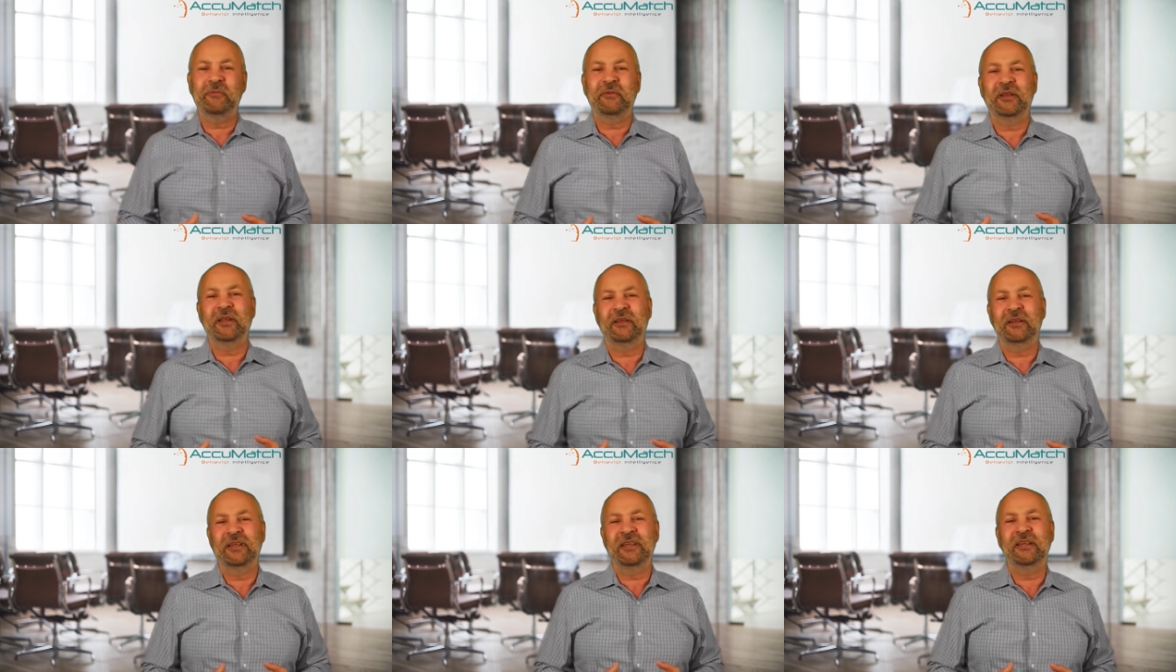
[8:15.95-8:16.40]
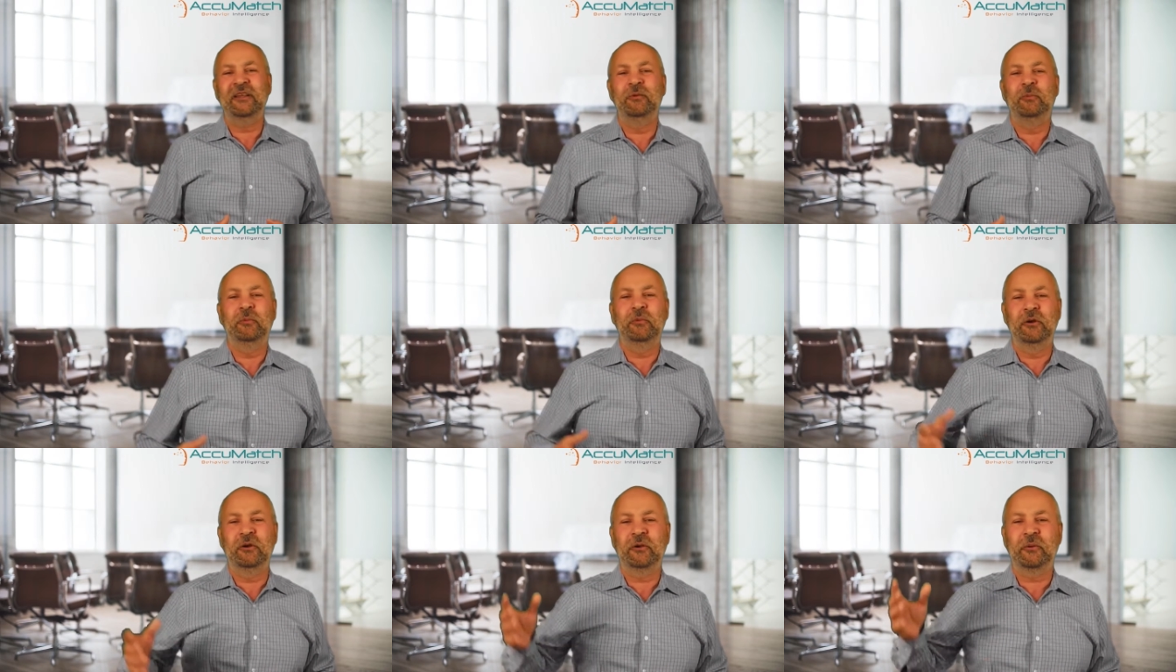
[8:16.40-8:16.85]
We don't need to
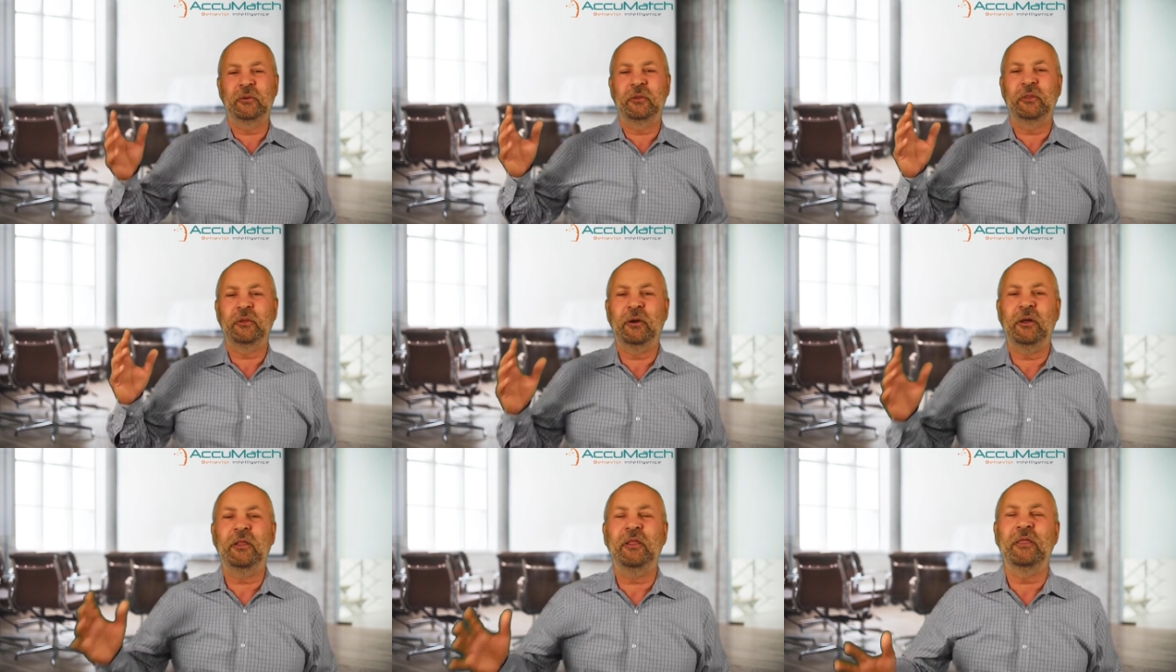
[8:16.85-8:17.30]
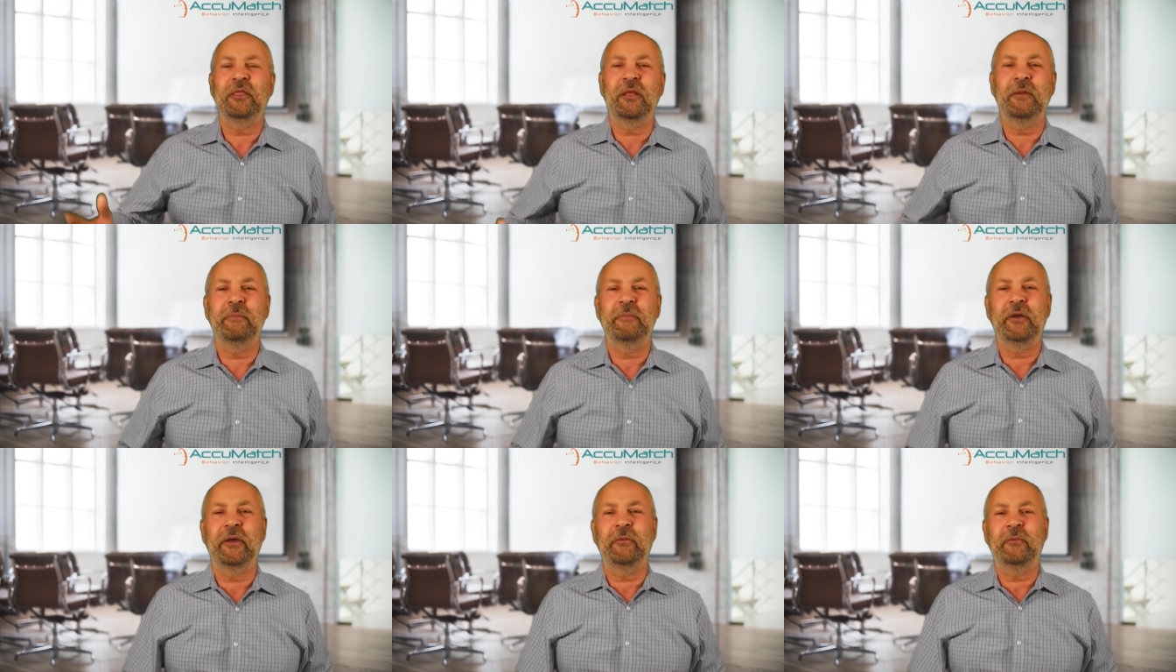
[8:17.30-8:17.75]
work with all of
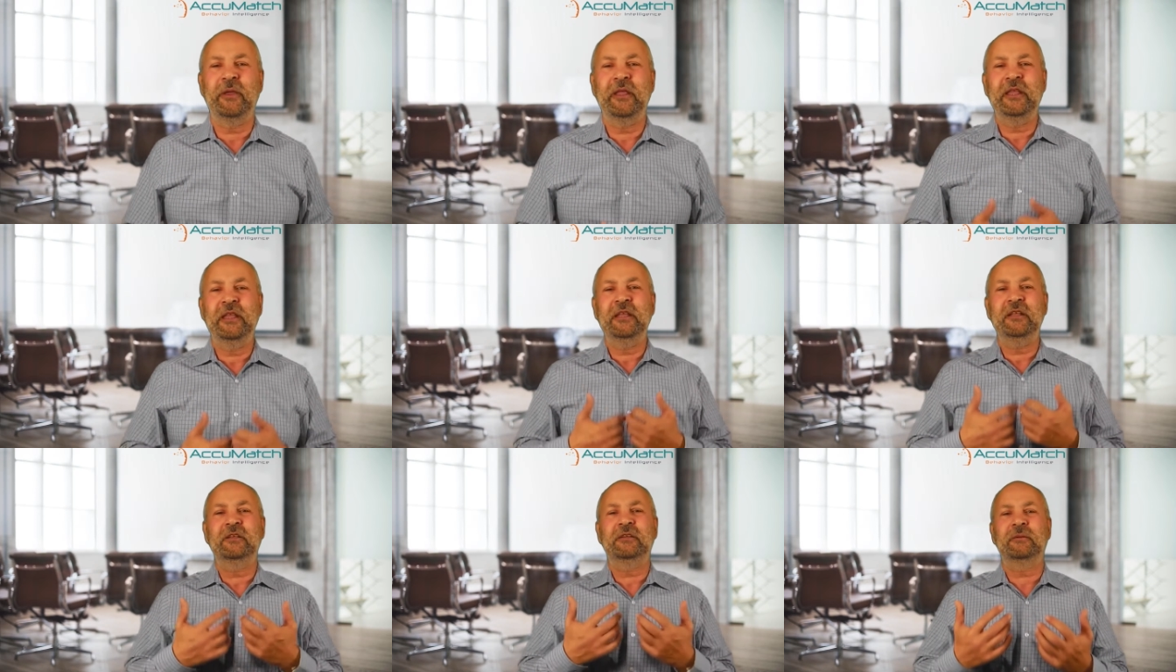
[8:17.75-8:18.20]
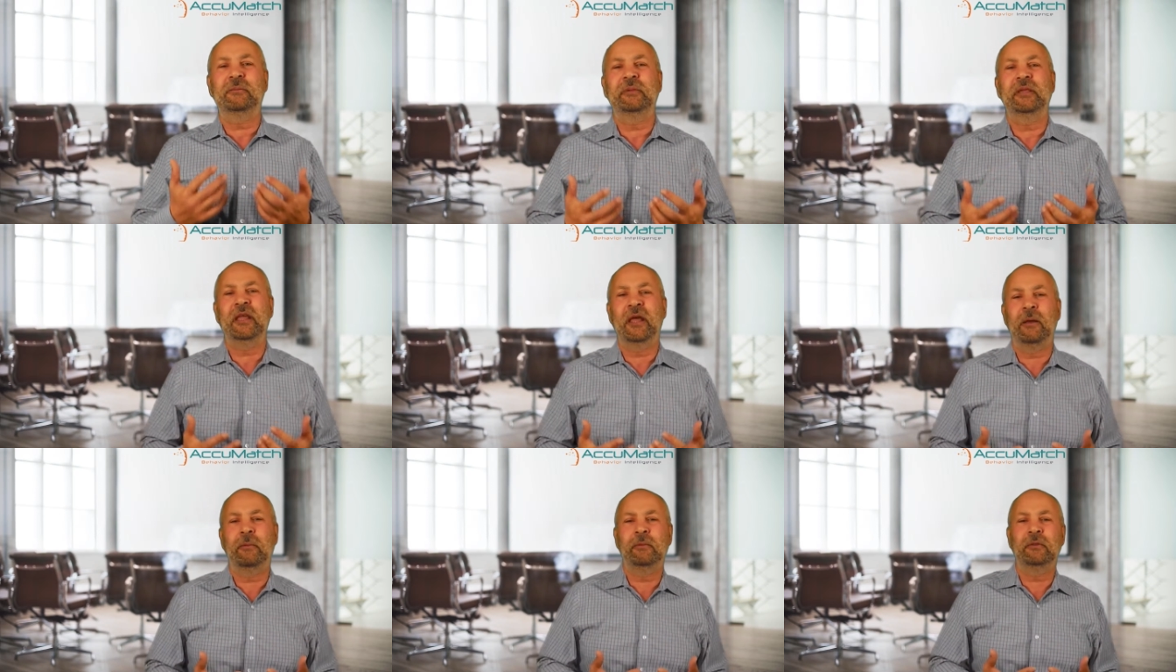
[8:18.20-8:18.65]
them, but we need to
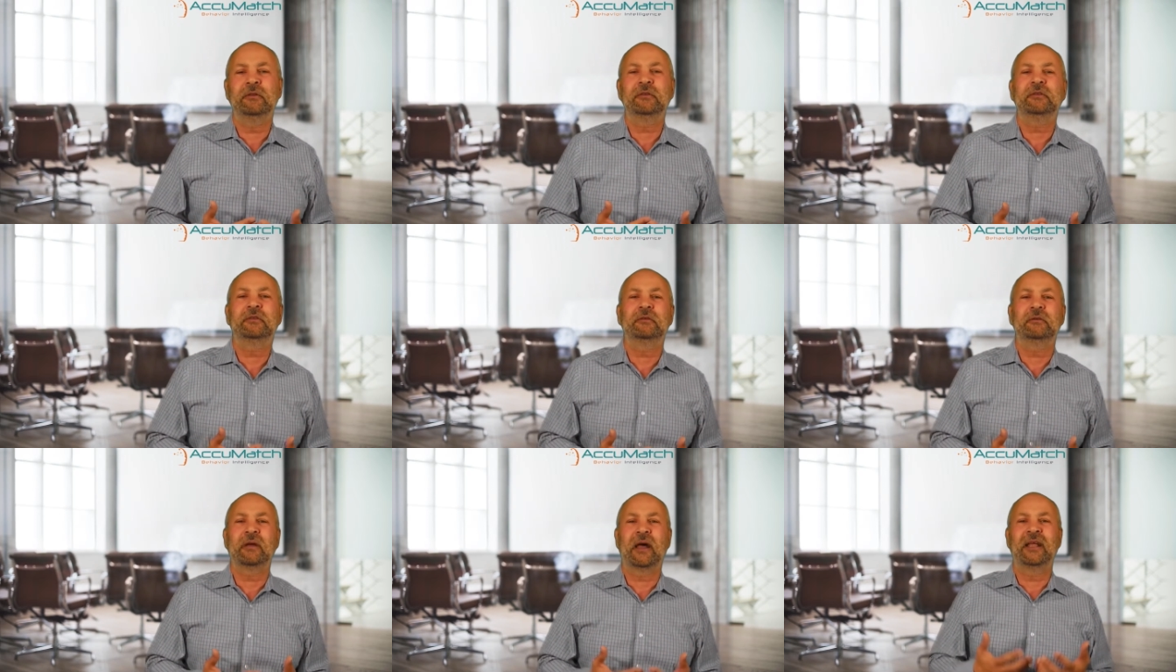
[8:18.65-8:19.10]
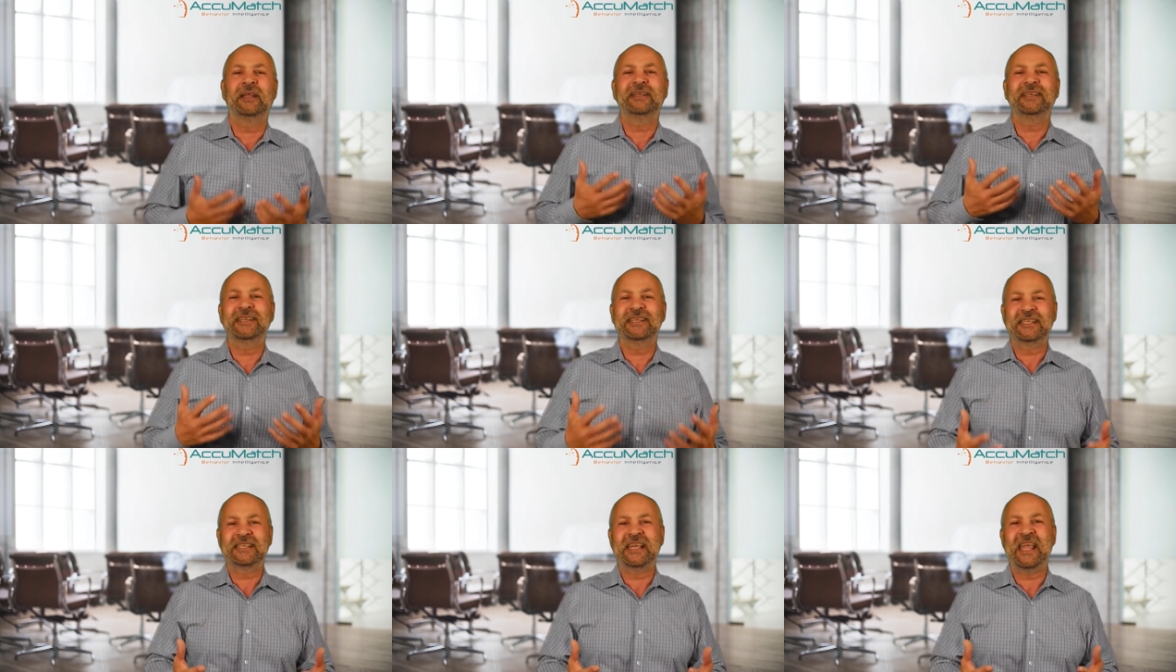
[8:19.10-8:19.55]
be able to
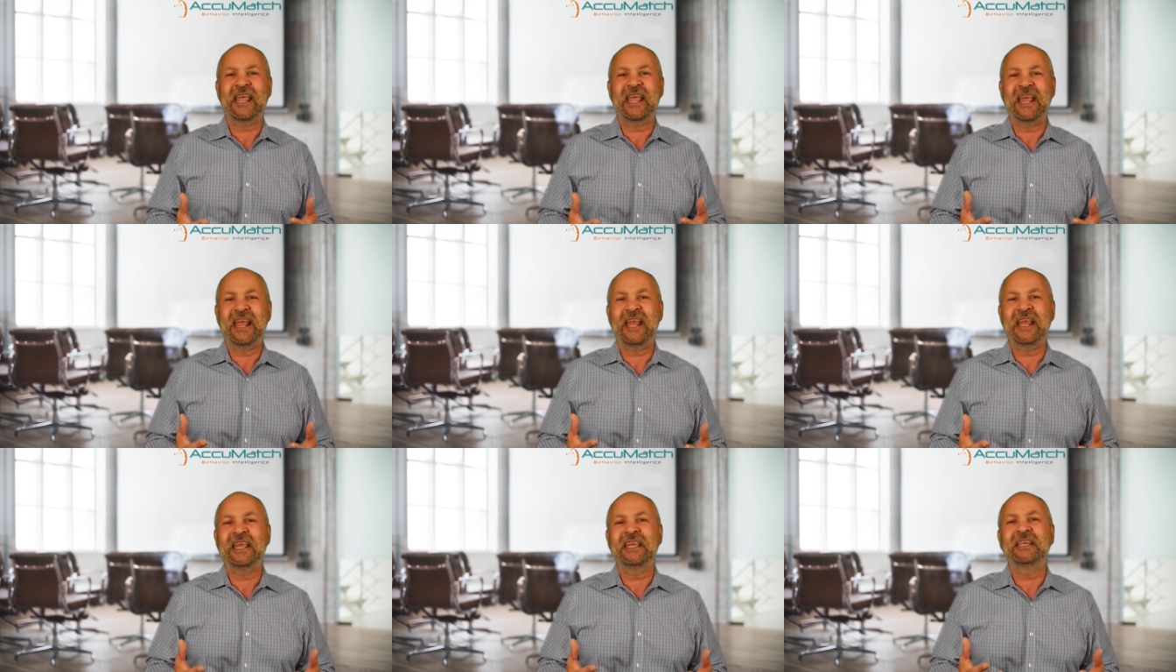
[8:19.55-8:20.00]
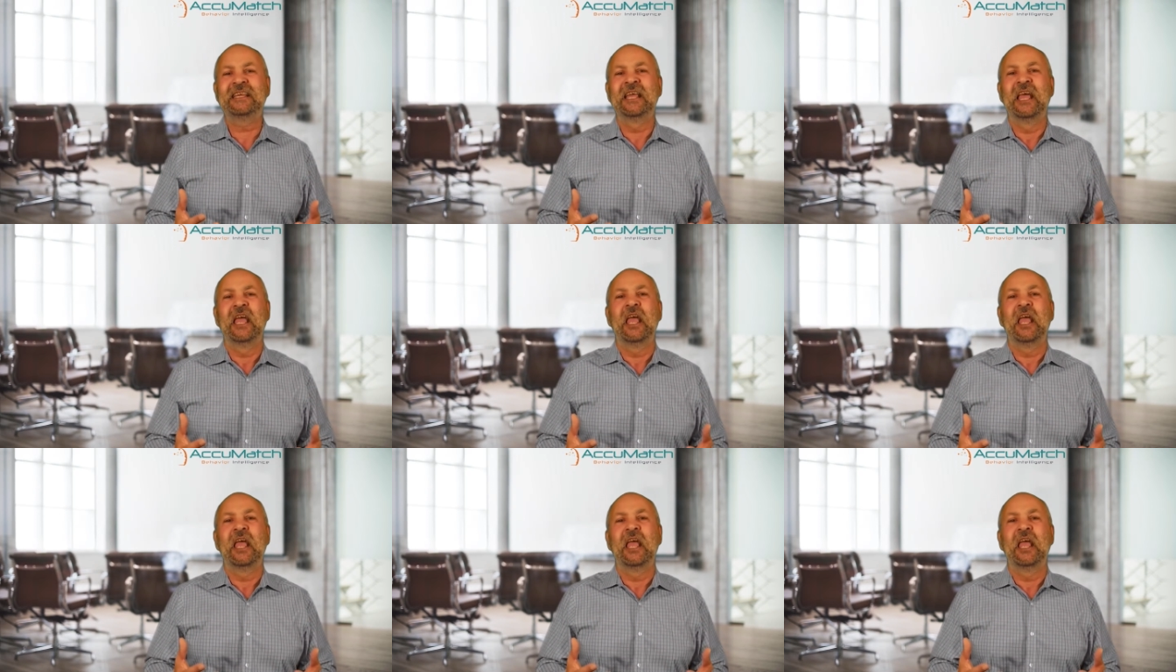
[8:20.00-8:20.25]
understand